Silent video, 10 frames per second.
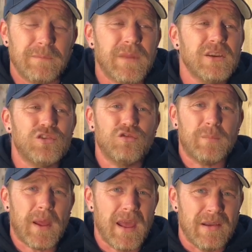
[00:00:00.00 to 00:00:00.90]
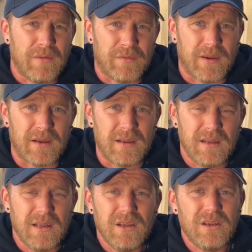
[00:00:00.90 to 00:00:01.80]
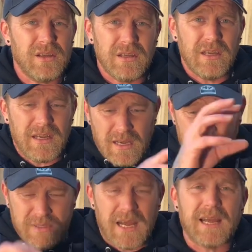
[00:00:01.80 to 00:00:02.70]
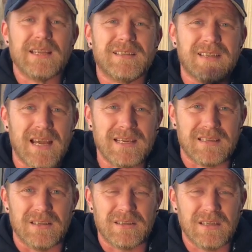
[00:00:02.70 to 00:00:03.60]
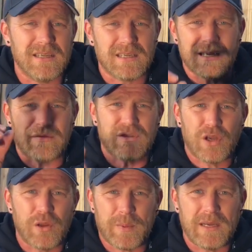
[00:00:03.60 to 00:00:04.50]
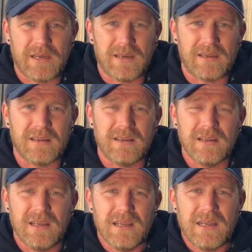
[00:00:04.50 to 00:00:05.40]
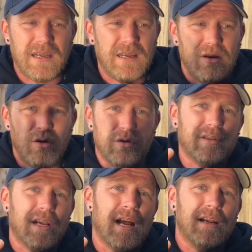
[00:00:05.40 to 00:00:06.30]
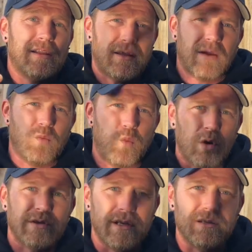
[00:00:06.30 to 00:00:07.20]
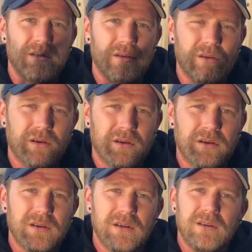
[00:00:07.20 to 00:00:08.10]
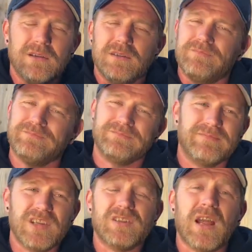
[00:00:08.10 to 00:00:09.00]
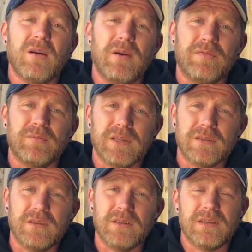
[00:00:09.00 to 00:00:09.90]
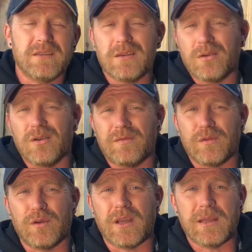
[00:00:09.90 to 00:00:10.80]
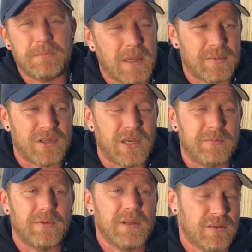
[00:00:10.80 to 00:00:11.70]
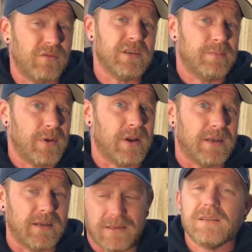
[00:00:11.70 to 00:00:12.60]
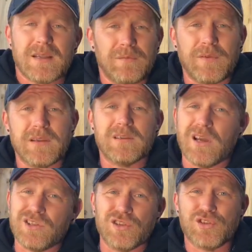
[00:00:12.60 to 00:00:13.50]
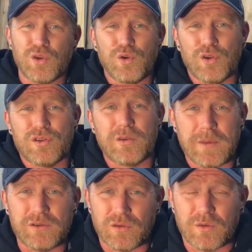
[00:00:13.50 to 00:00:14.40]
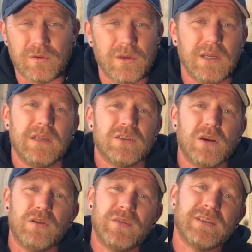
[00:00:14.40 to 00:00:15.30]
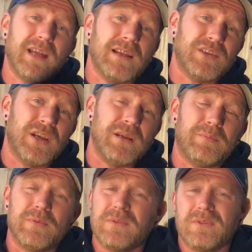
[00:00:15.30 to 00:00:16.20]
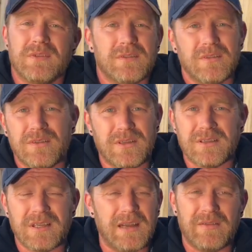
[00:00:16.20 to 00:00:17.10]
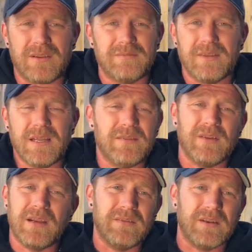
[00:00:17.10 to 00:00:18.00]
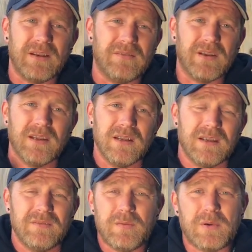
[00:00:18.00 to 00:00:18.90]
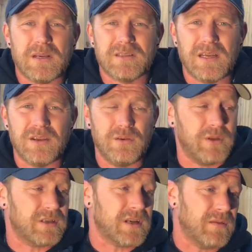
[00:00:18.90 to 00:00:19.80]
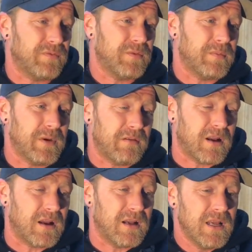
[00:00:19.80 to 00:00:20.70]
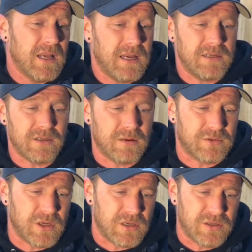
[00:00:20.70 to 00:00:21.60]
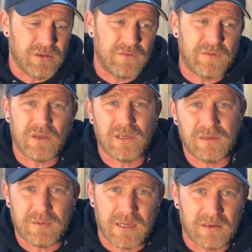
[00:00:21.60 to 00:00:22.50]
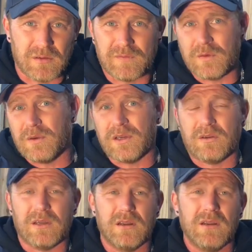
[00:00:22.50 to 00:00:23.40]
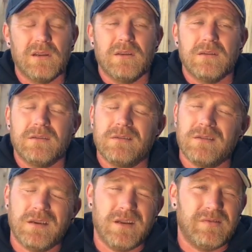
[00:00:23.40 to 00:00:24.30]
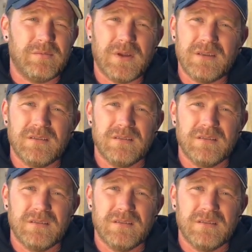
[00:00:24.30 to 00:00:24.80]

they strip everything. It comes out as tasteless. It doesn't have a terpene in it. It looks the color that they want it to look. Just stay away from distillate. It's no good for you. Maybe cheap. There's a reason behind it. Some things are just too good to be true. So if it's that cheap, just leave it. Leave it, leave it, leave it. If your plug's telling you this come from America and I'm charging you £30 or 40 quid, leave it, man.